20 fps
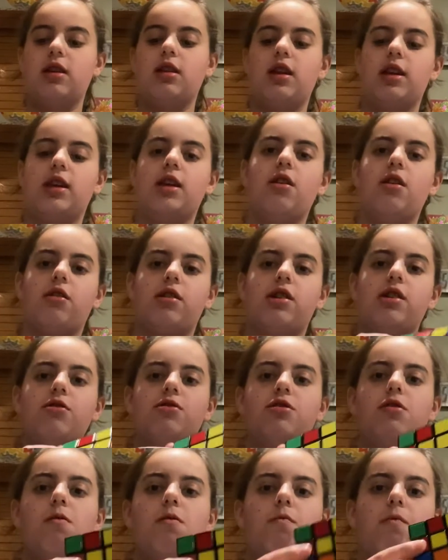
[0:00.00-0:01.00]
like
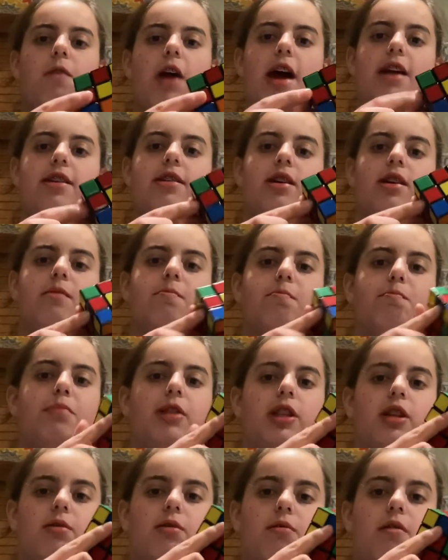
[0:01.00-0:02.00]
here's a red and
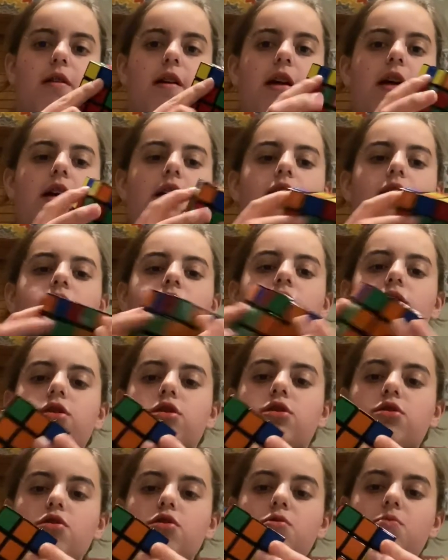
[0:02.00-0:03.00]
blue.
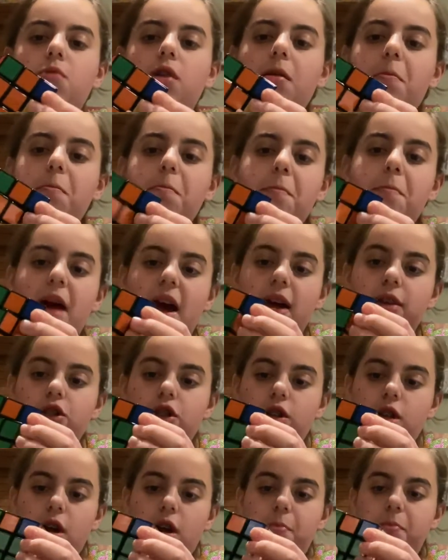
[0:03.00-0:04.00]
So you want to match
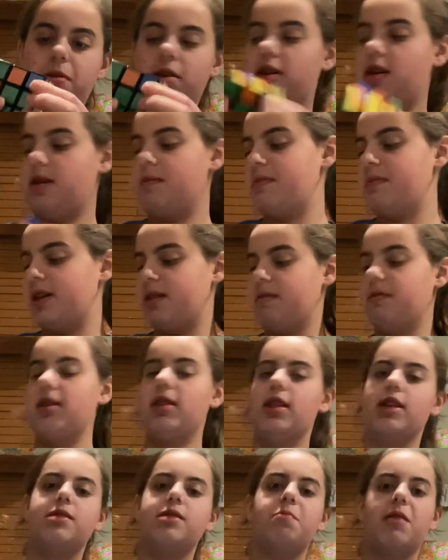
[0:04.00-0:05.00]
it up, and by the way,
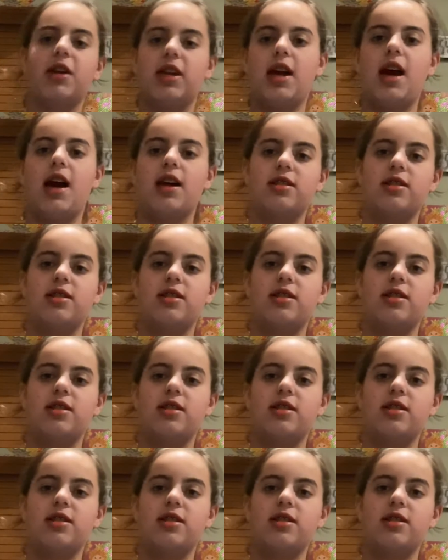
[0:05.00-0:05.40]
that's my cat